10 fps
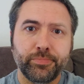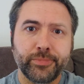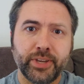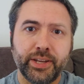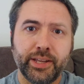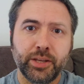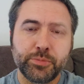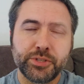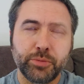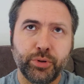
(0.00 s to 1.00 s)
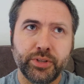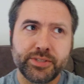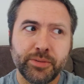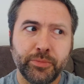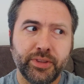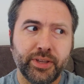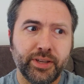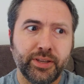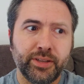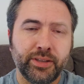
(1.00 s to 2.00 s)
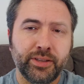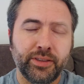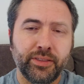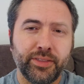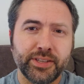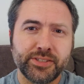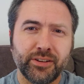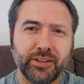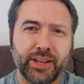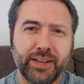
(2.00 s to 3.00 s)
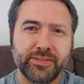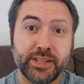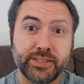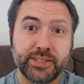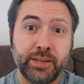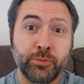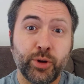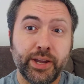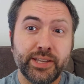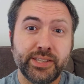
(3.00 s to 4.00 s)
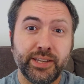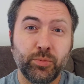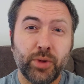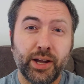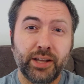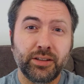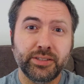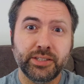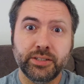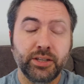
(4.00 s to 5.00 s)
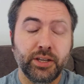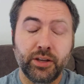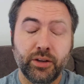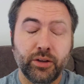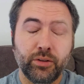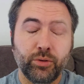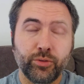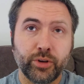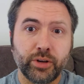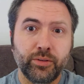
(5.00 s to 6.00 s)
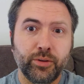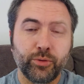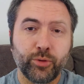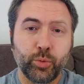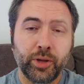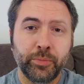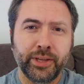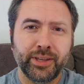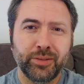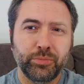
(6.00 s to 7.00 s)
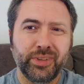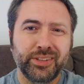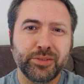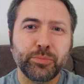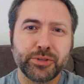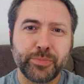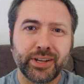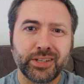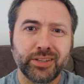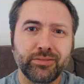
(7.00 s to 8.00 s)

kind of helps to put some of the things in our lives that seem crazy and wild and overwhelming and into perspective.